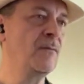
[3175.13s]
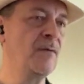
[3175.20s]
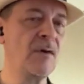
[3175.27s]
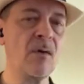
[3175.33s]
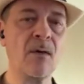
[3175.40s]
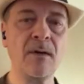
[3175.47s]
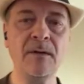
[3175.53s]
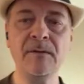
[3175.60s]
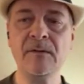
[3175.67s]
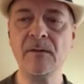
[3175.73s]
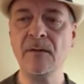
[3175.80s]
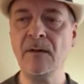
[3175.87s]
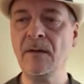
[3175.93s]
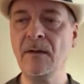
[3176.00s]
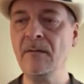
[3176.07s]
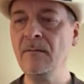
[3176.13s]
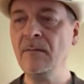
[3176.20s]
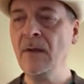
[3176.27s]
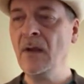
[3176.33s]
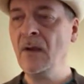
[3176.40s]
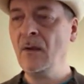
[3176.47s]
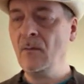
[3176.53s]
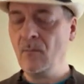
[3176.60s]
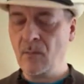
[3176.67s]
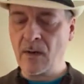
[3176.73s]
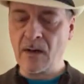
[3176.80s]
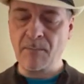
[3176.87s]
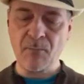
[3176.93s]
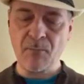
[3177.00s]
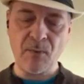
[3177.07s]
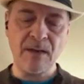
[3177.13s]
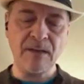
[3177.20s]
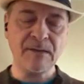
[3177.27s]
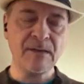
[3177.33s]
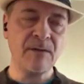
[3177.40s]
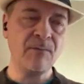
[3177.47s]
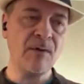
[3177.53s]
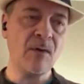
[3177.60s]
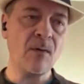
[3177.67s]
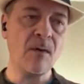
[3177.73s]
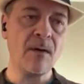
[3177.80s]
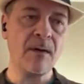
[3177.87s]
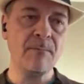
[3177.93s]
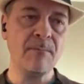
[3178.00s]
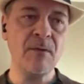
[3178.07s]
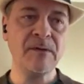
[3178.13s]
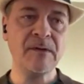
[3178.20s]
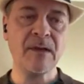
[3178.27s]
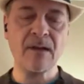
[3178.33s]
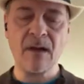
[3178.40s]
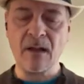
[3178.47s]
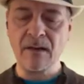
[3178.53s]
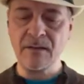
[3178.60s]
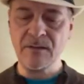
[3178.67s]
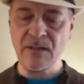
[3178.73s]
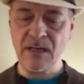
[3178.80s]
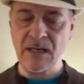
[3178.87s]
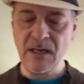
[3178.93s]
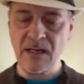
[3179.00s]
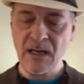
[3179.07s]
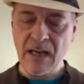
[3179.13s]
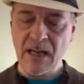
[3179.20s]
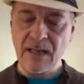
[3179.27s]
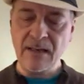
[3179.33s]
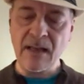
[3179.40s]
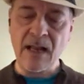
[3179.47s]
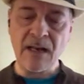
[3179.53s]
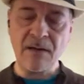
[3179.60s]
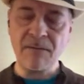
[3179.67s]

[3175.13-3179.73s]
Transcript: recording studio where Prince had recorded Musicology, Nelly